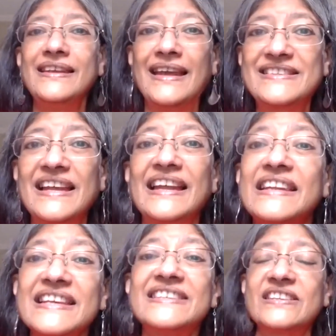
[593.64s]
It's at
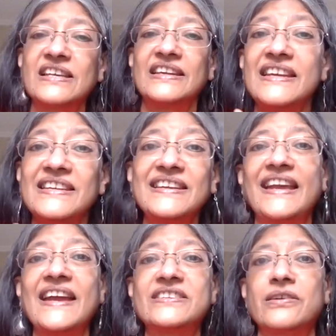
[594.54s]
least it's an
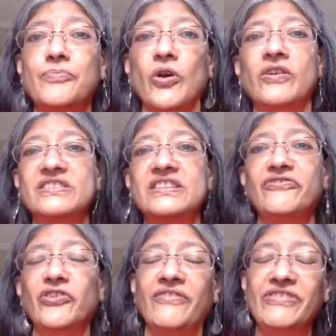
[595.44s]
indicator, a proxy
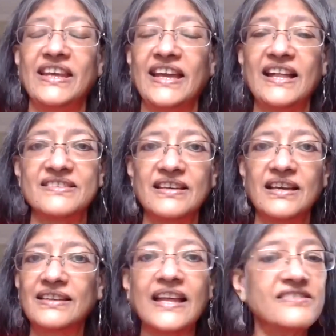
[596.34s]
for everything else.
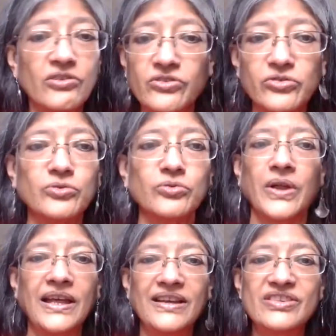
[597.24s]
That's not true.
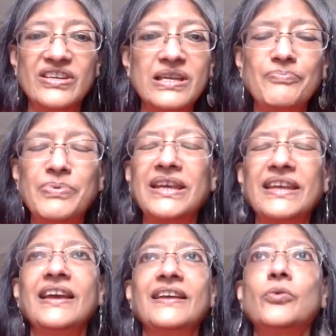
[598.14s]

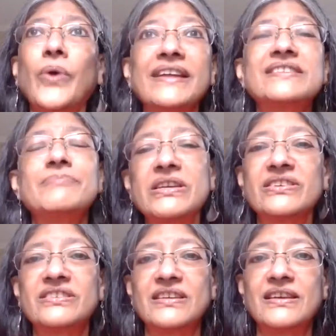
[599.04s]
GDP, the way it's
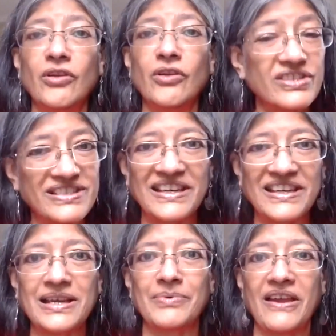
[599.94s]
measured, not just in
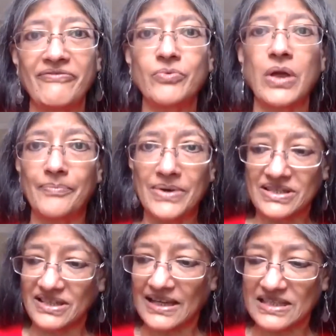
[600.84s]
India, but everywhere,
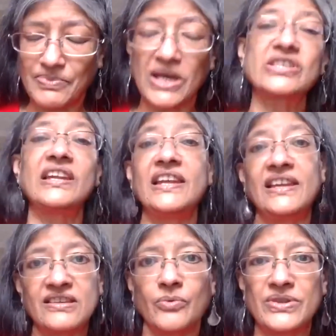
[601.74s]
but especially in
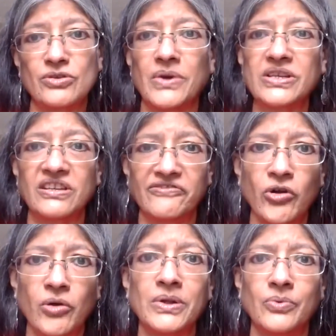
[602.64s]
India with so much
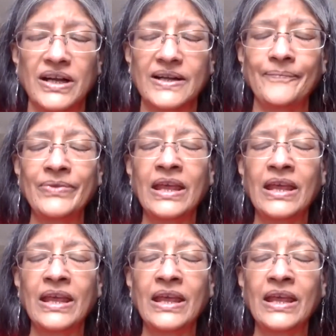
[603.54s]
informal work,